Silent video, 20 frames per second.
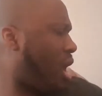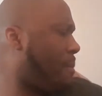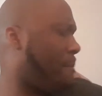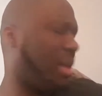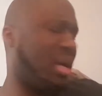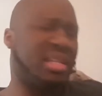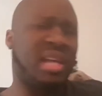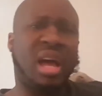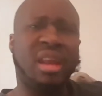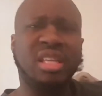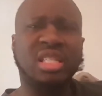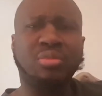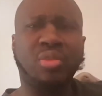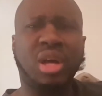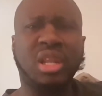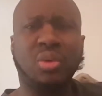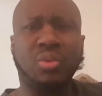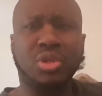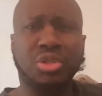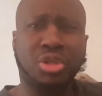But Tanya's
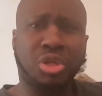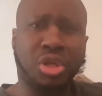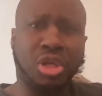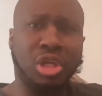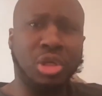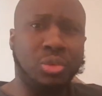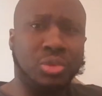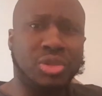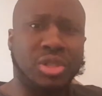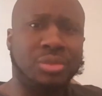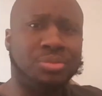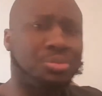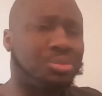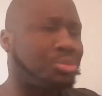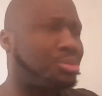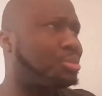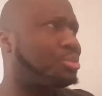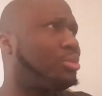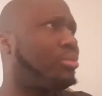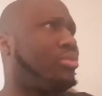brother was cute.
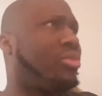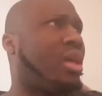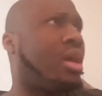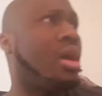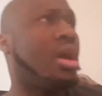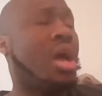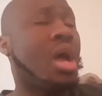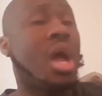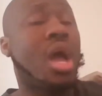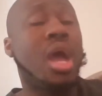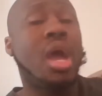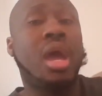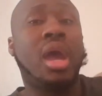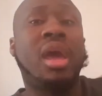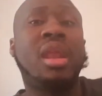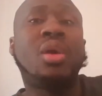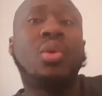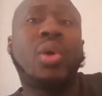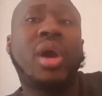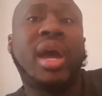
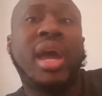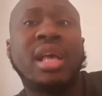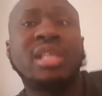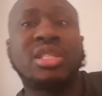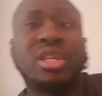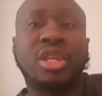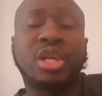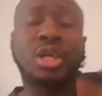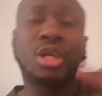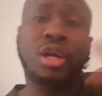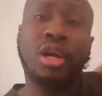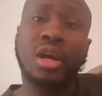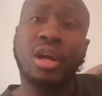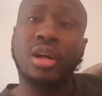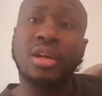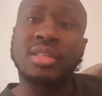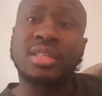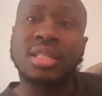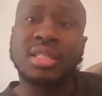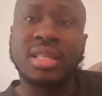Anyway, so the
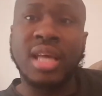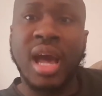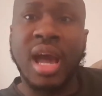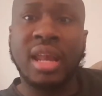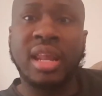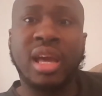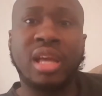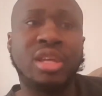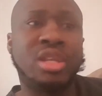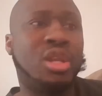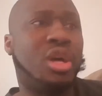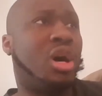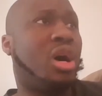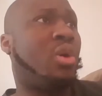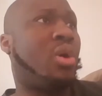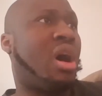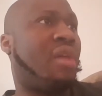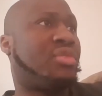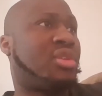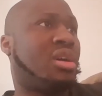girls decided, you
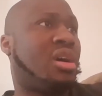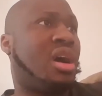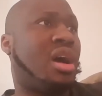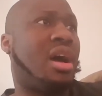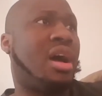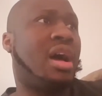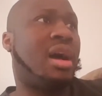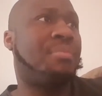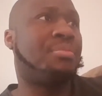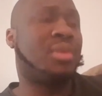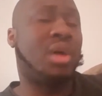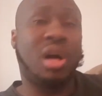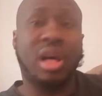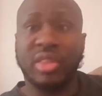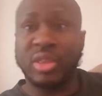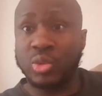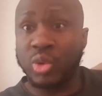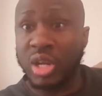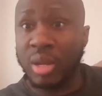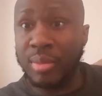know, after um all
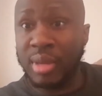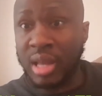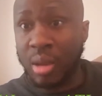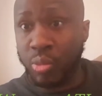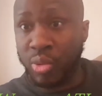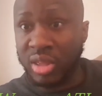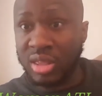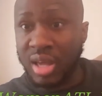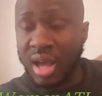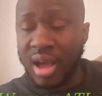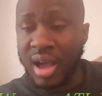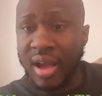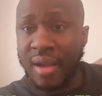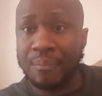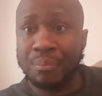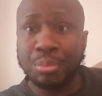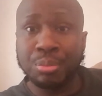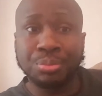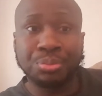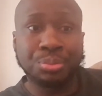this, we're gonna meet up with
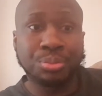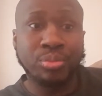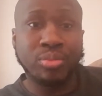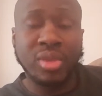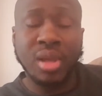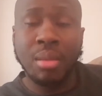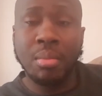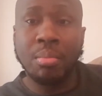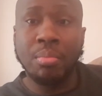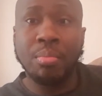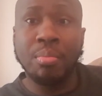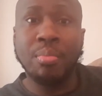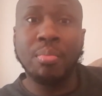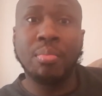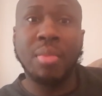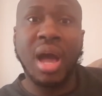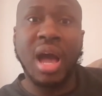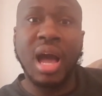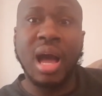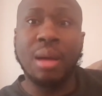um
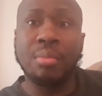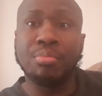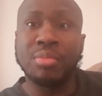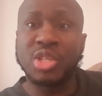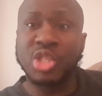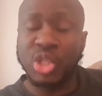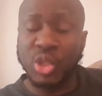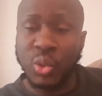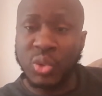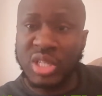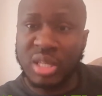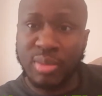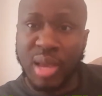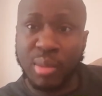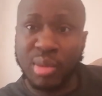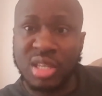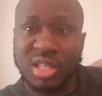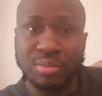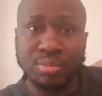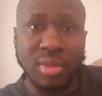um, Miss Juicy
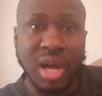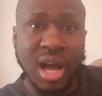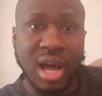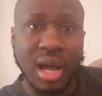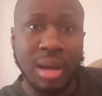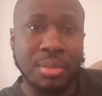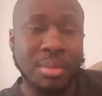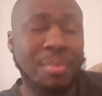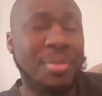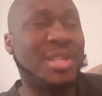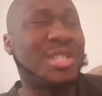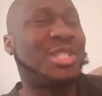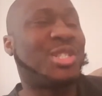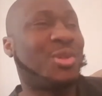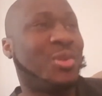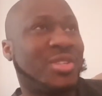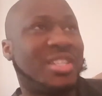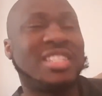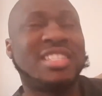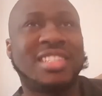Baby's um, Miss
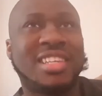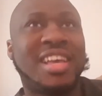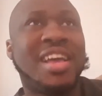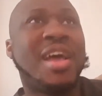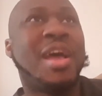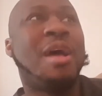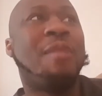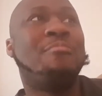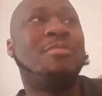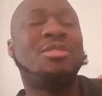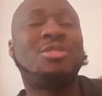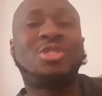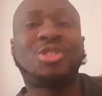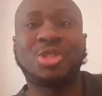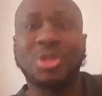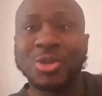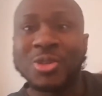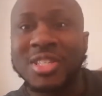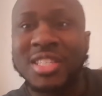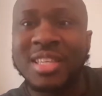Juicy's Miss
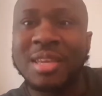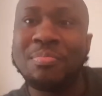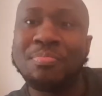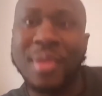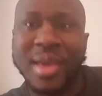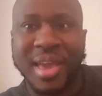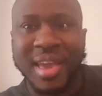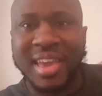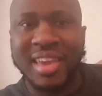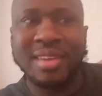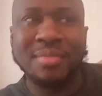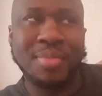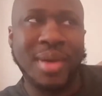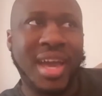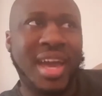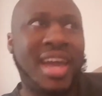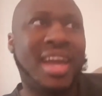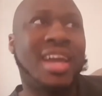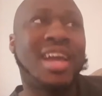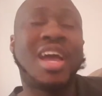Juicy
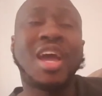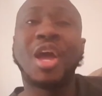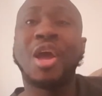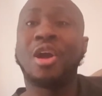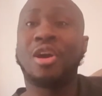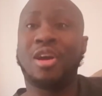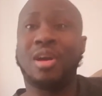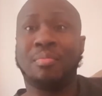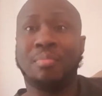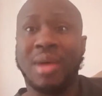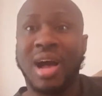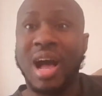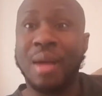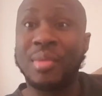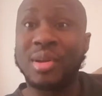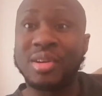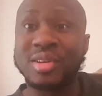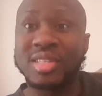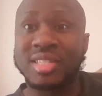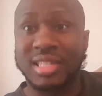Baby, her
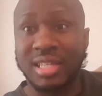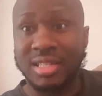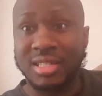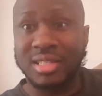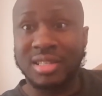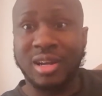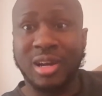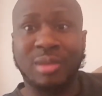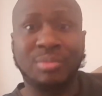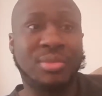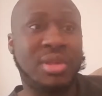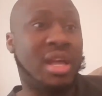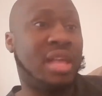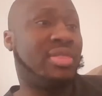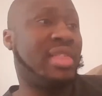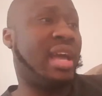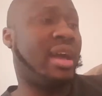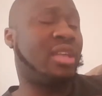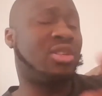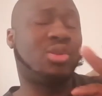mom and her sister.
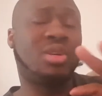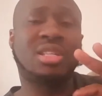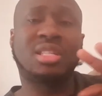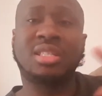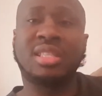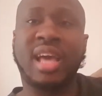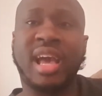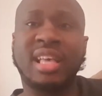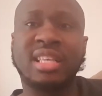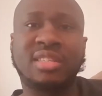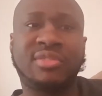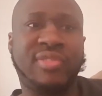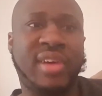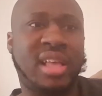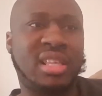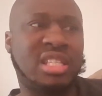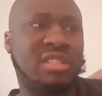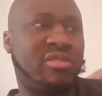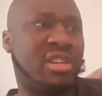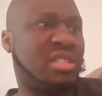They get to this nice
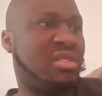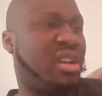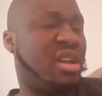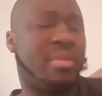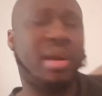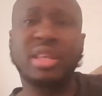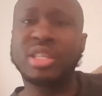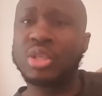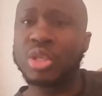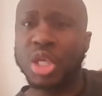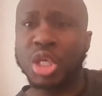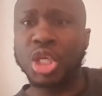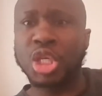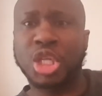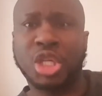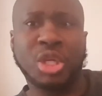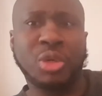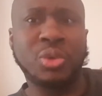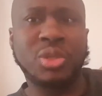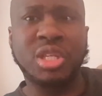fancy restaurant. Everybody's looking
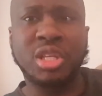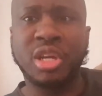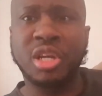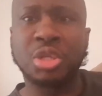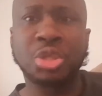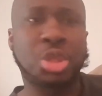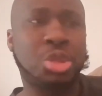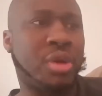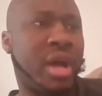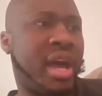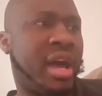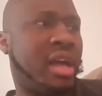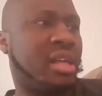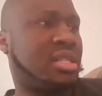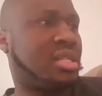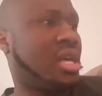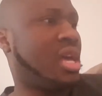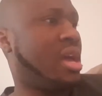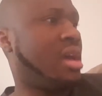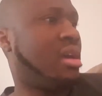cute in their
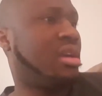dress.